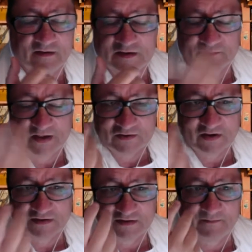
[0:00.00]

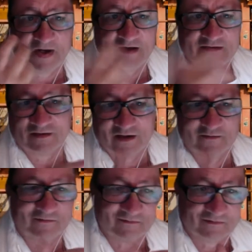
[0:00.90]
especially in the past,
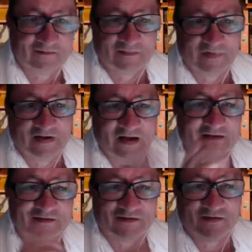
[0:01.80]
now
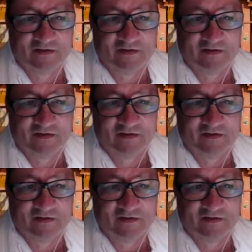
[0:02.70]
less,